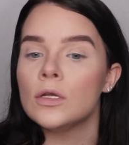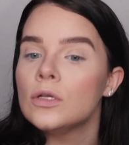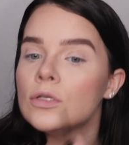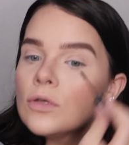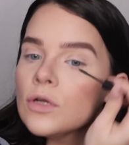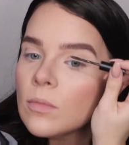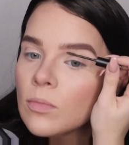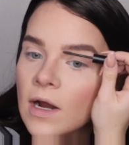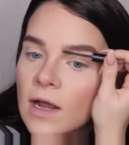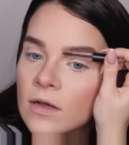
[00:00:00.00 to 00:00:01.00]
so your
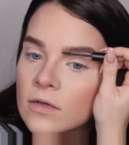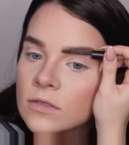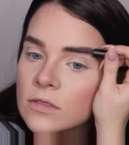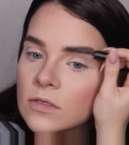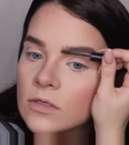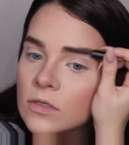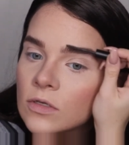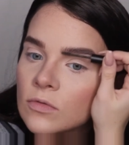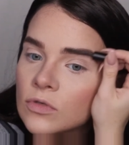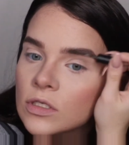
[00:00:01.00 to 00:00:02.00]
brows
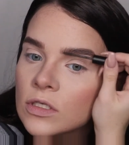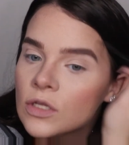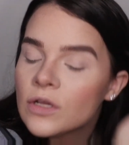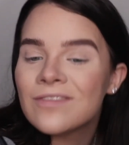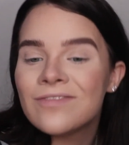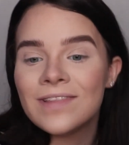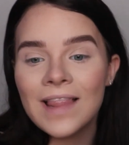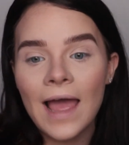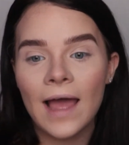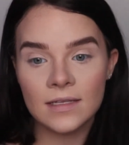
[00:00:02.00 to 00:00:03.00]
don't just look
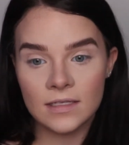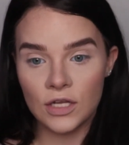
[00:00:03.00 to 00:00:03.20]
flat